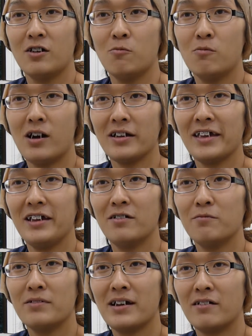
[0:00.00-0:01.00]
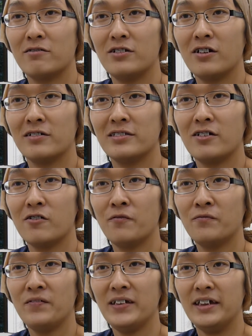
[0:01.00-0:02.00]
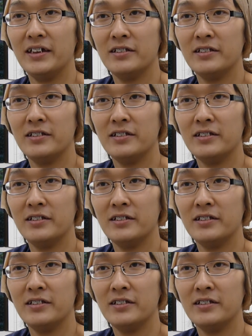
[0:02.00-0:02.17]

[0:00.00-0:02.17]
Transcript: walking around on their feet.